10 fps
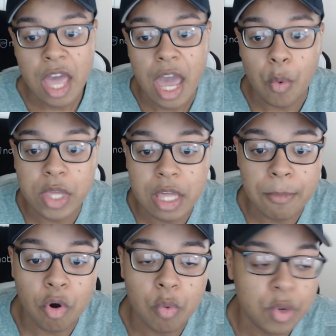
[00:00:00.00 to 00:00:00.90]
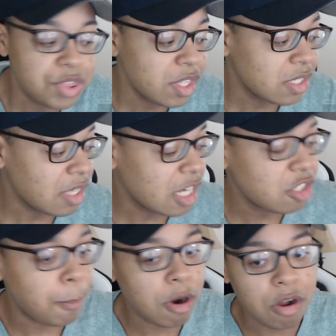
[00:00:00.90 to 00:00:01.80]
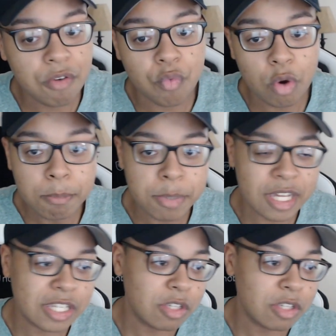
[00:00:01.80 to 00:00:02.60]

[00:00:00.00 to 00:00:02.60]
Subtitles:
And we can keep going with this next part of One Piece.